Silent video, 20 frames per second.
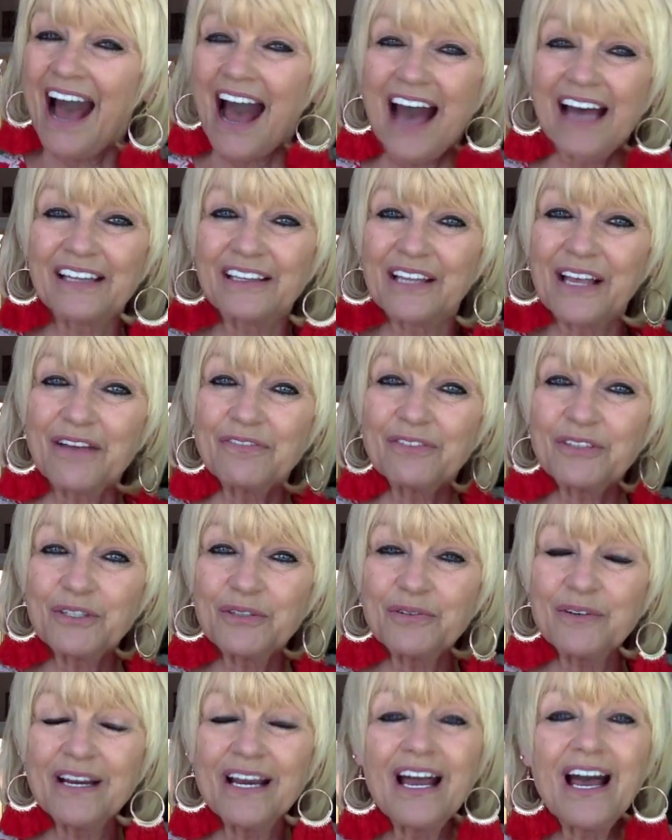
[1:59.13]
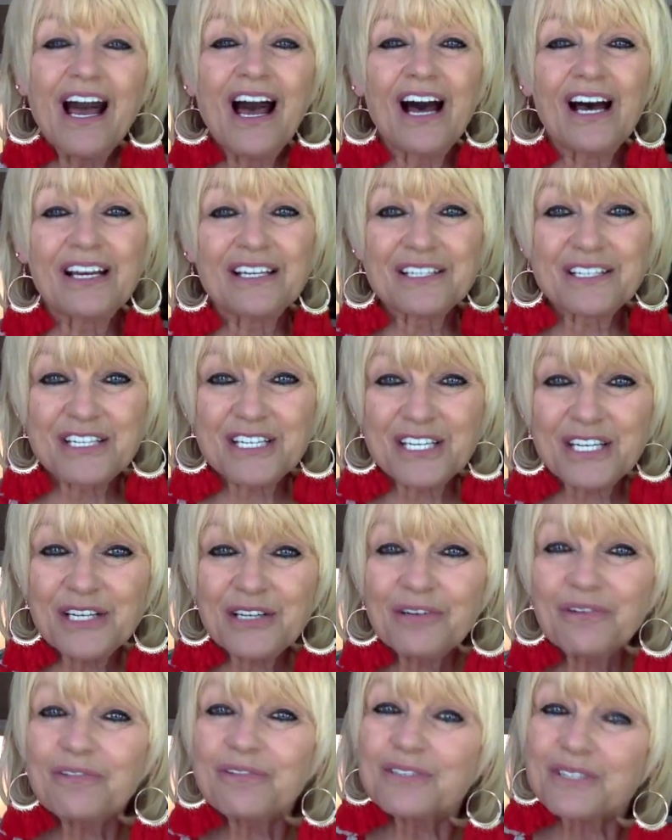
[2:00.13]
I love you.
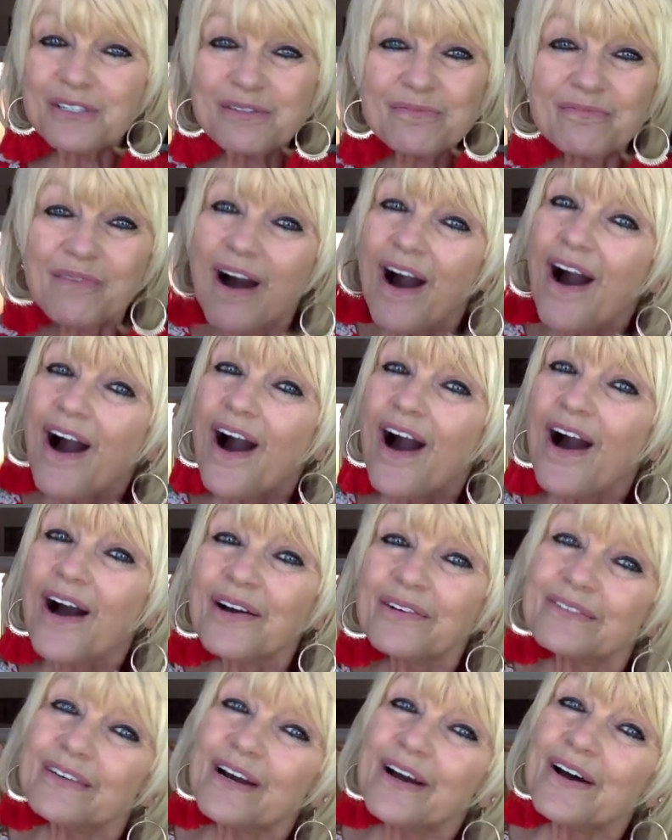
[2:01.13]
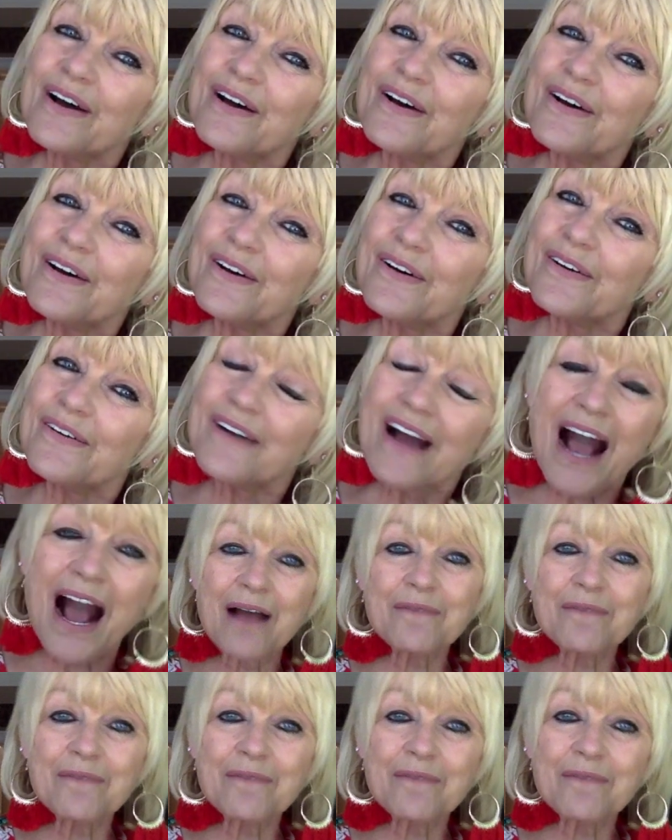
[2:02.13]
Until tomorrow,